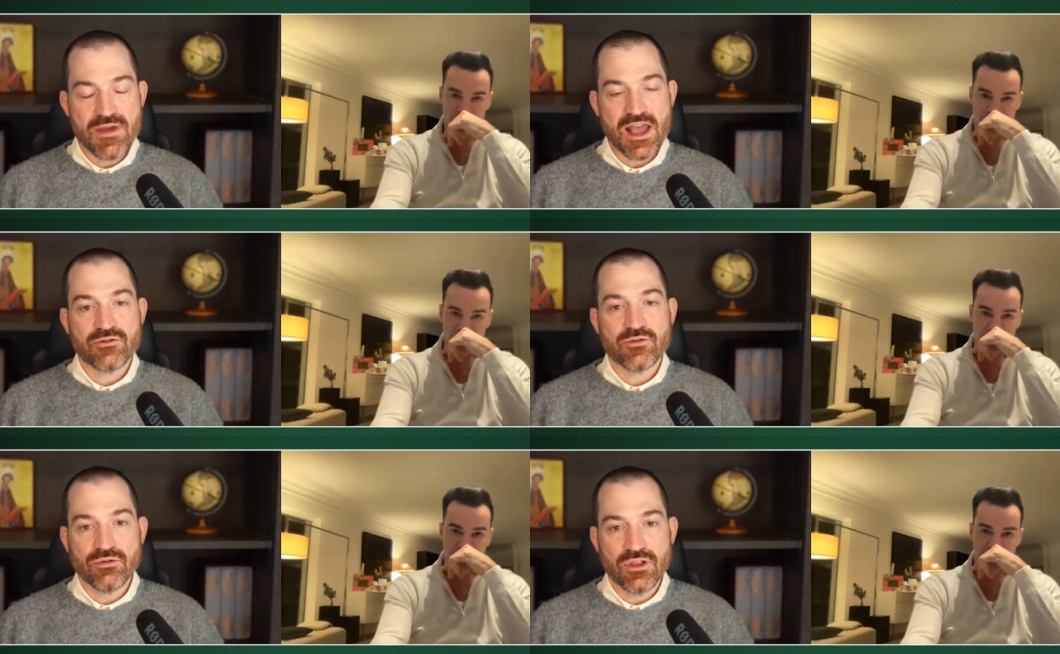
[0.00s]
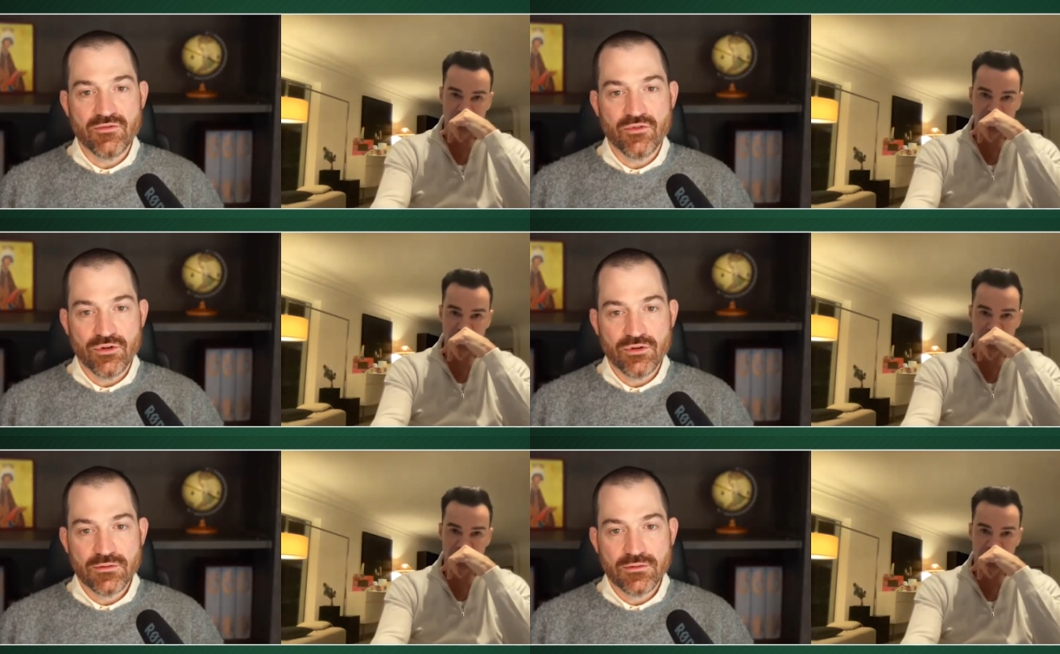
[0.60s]
Speaker 1: macro level,
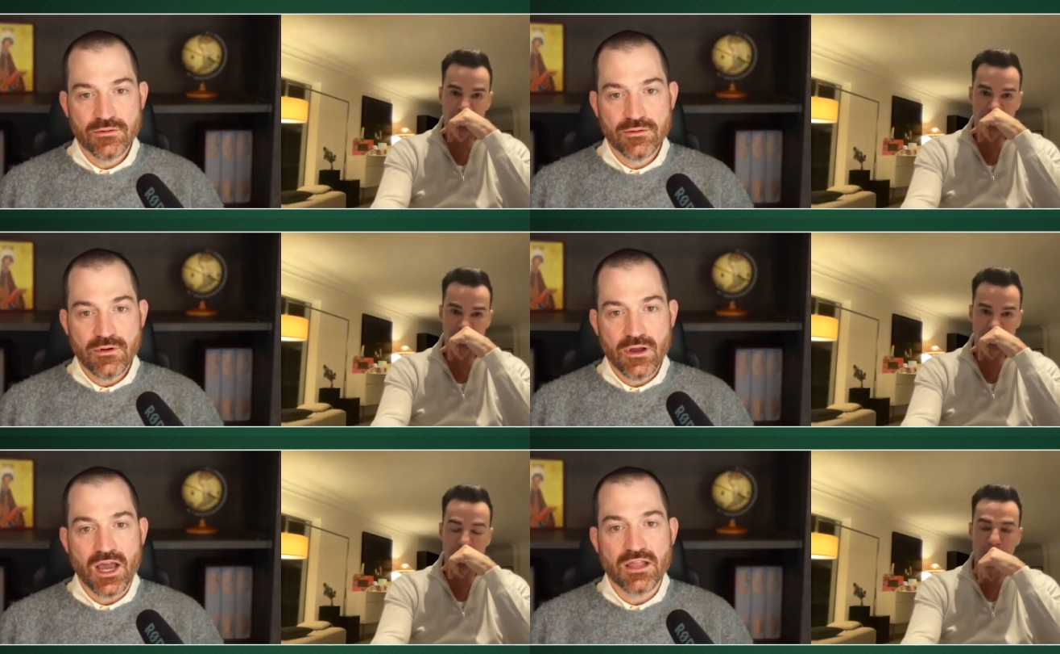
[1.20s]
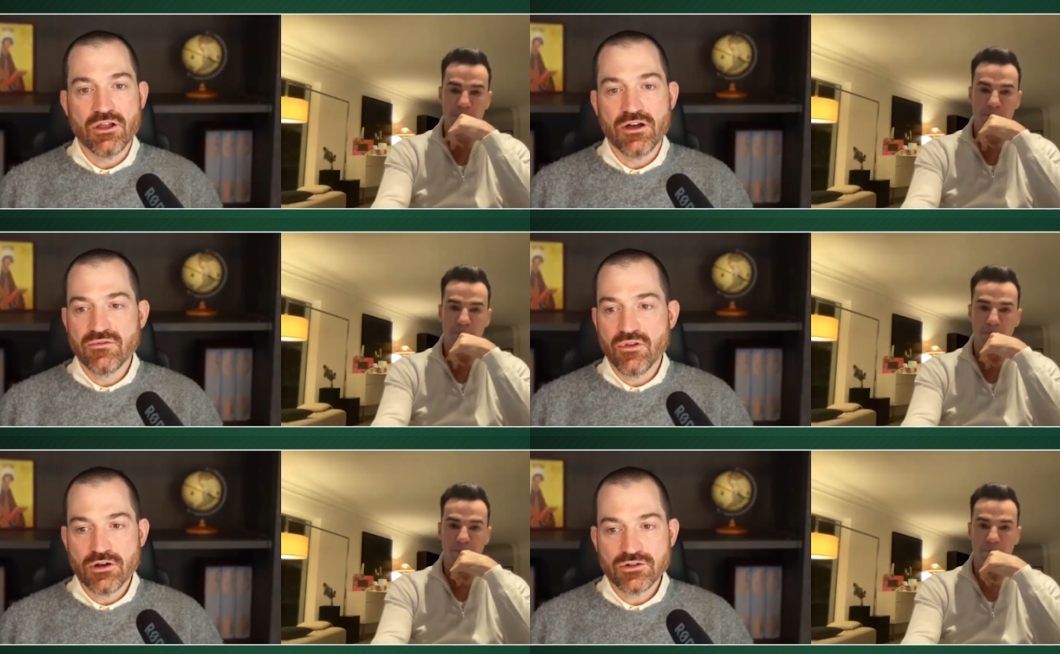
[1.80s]
I yeah. love
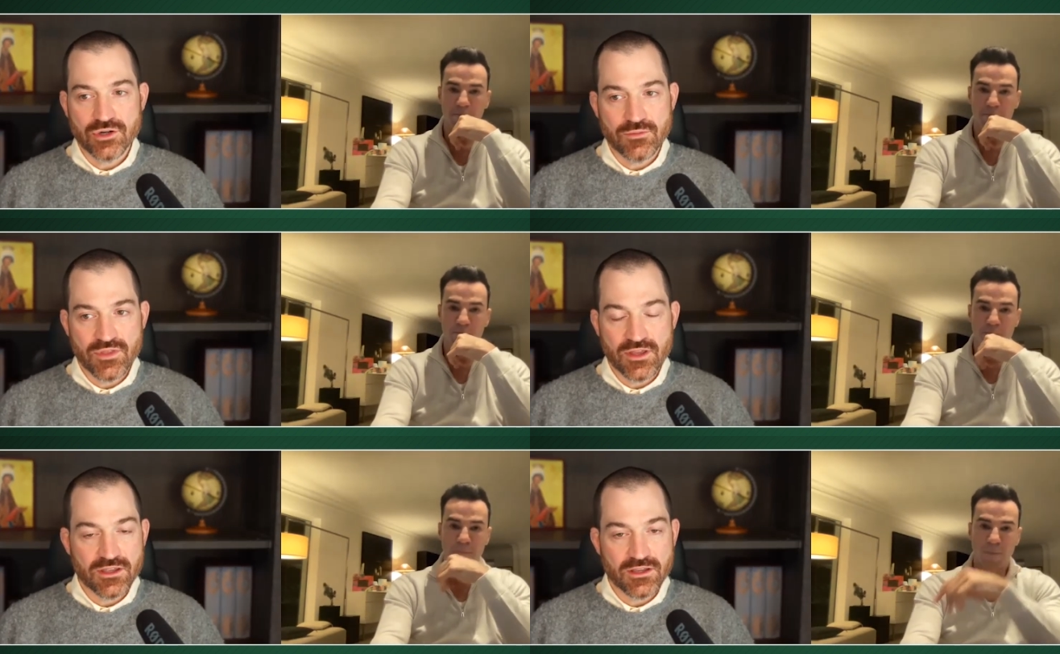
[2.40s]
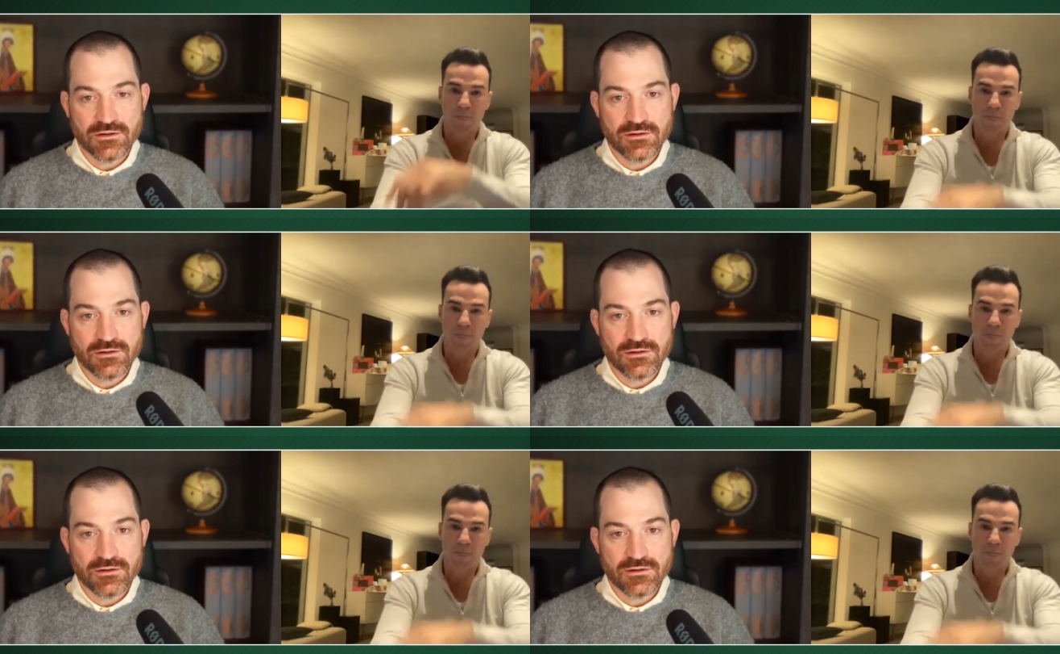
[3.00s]
long term thinking.